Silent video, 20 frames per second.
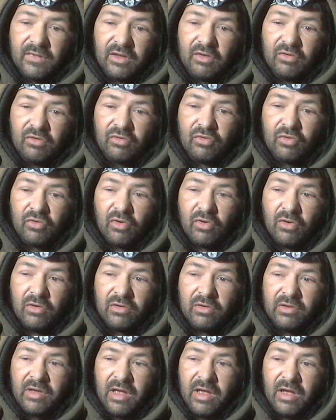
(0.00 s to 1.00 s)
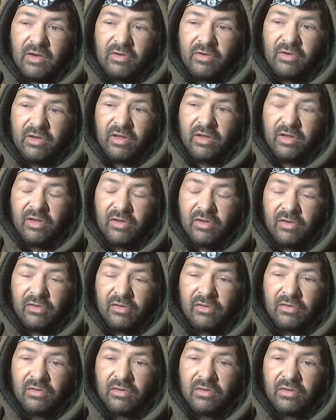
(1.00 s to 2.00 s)
It was all downhill,
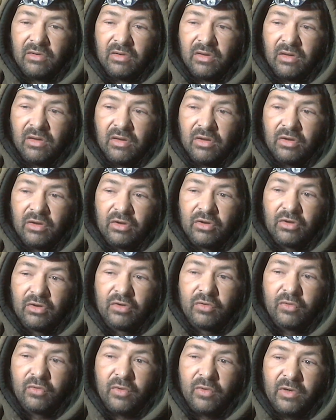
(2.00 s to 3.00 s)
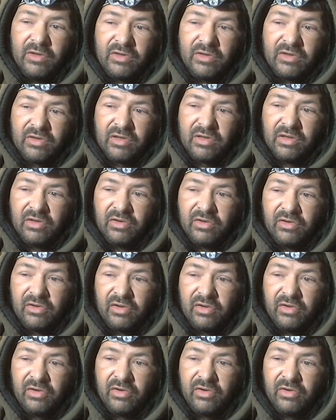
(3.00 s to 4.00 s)
twists and
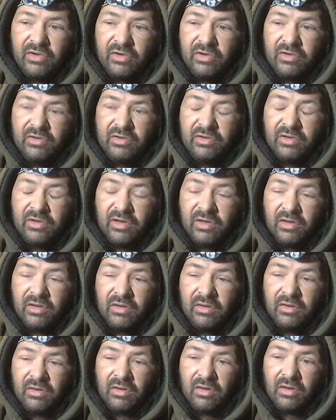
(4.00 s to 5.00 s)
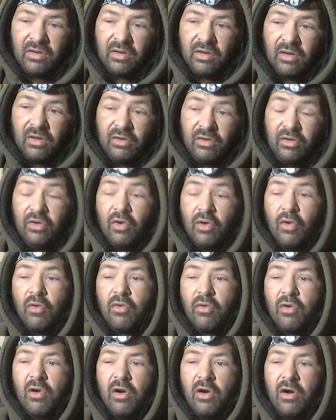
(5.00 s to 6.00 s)
turns and no
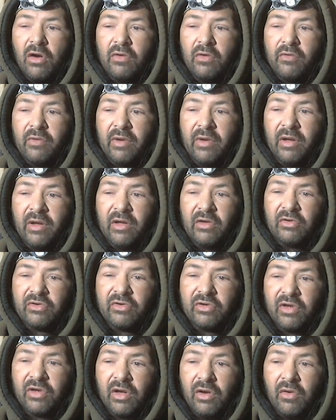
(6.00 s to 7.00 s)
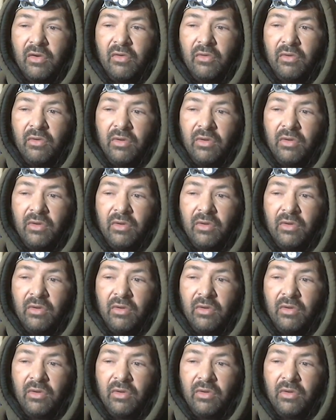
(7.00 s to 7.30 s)
guardrail, so